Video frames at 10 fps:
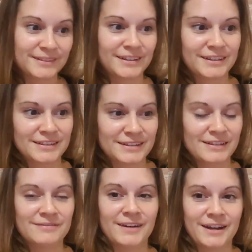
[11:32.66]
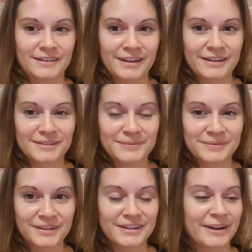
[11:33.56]
And it's a fine line
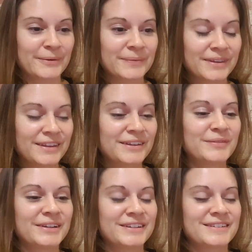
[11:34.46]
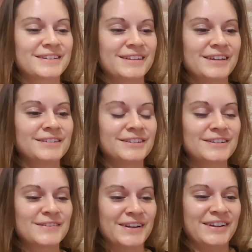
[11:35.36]
right now because the
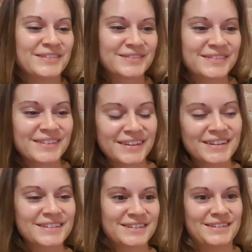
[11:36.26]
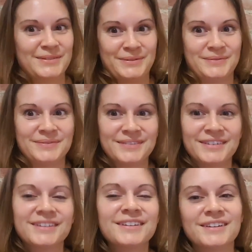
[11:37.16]
angle is so
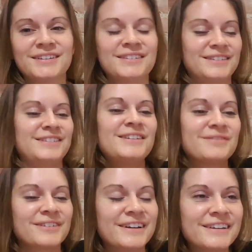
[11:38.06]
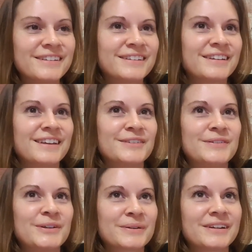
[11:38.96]
different, and if
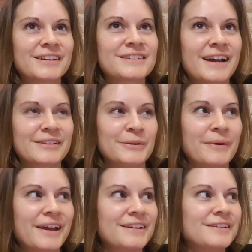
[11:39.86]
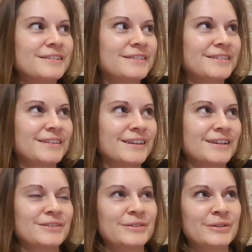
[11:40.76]
you don't get it exactly right, then
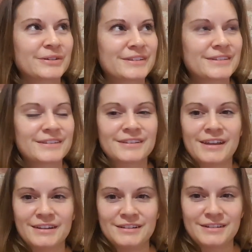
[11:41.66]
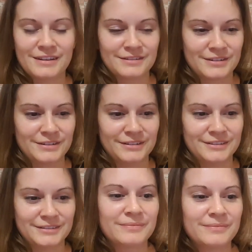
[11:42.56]
it looks like an
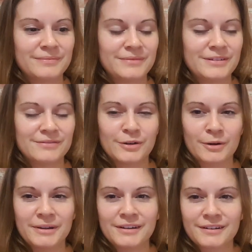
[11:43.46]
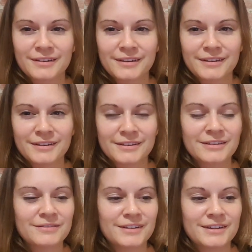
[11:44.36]
intentional deforming
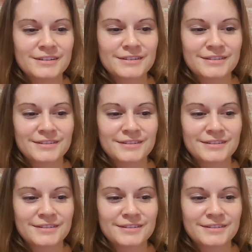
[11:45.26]
the face,